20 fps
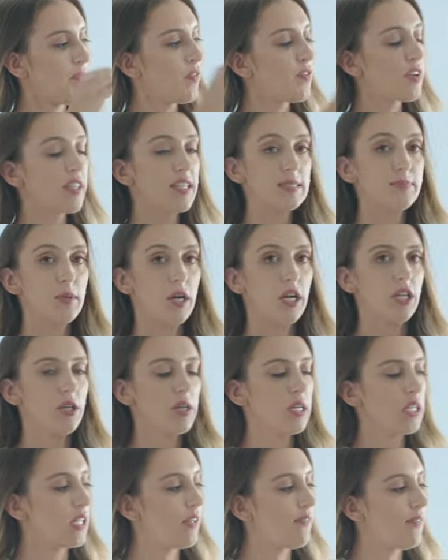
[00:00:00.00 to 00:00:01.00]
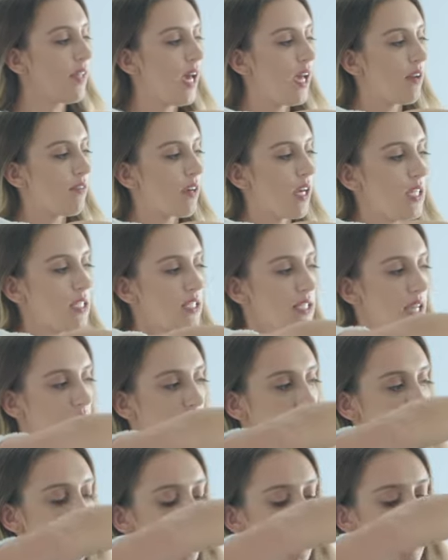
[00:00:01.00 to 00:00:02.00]
For this part, you can lift the headrest
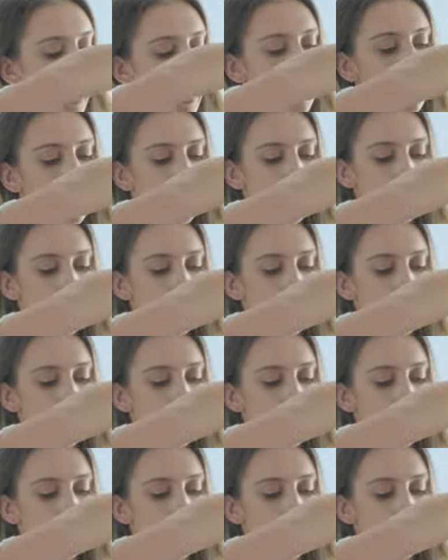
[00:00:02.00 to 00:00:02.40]
out of the way.